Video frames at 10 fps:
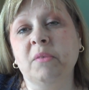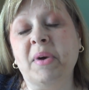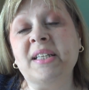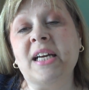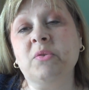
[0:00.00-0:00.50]

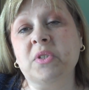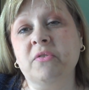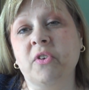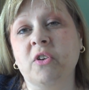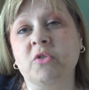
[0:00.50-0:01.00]
My dad was
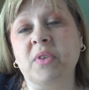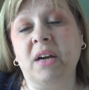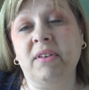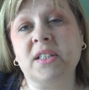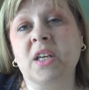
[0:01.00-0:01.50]
involved with
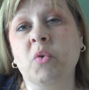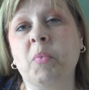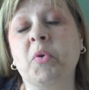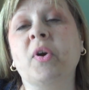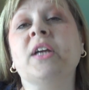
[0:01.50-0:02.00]
that rescue
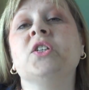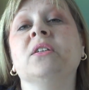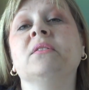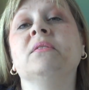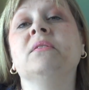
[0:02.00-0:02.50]

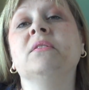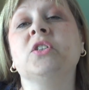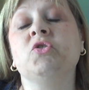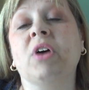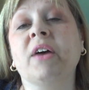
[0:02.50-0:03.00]
operation,
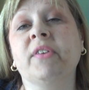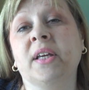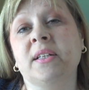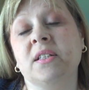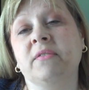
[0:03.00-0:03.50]
just driving
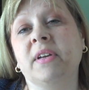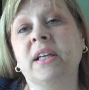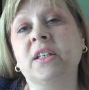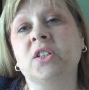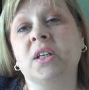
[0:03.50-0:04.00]
into the
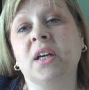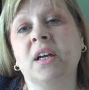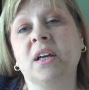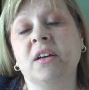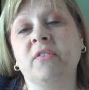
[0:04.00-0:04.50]
village,
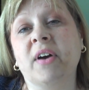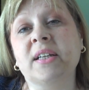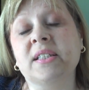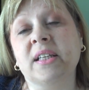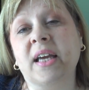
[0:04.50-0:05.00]

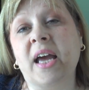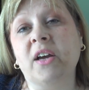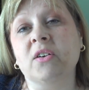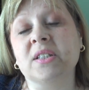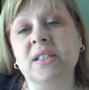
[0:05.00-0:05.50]
finding the
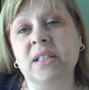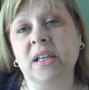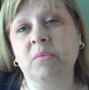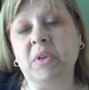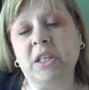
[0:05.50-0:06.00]
chaos and
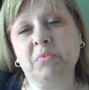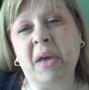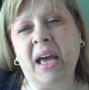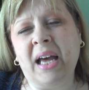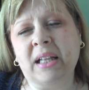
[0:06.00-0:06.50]
digging with his
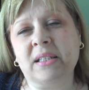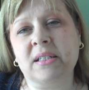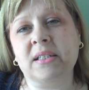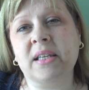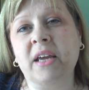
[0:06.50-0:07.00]
bare hands
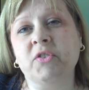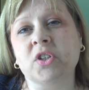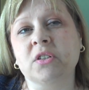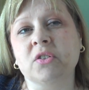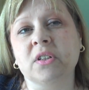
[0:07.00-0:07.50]
to save
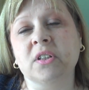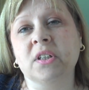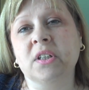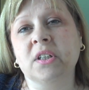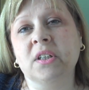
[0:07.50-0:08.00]
children
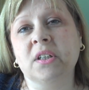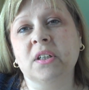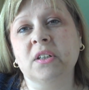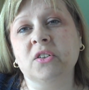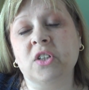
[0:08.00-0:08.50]

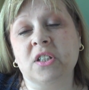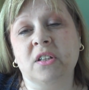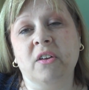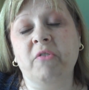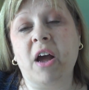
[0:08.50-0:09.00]

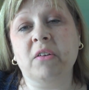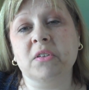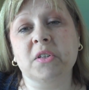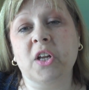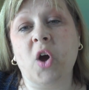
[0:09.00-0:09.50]
just
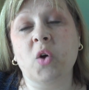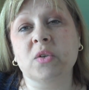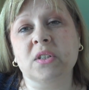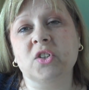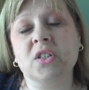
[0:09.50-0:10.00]
around,
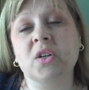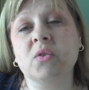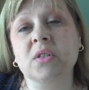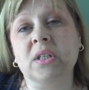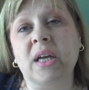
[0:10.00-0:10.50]
just
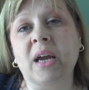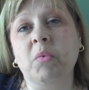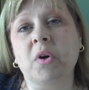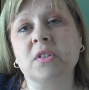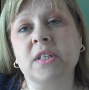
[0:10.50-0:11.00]
older than I
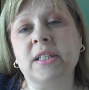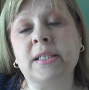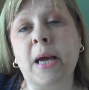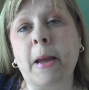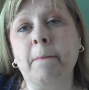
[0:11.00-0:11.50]
was at the
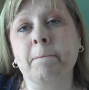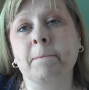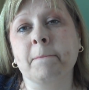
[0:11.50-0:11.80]
time.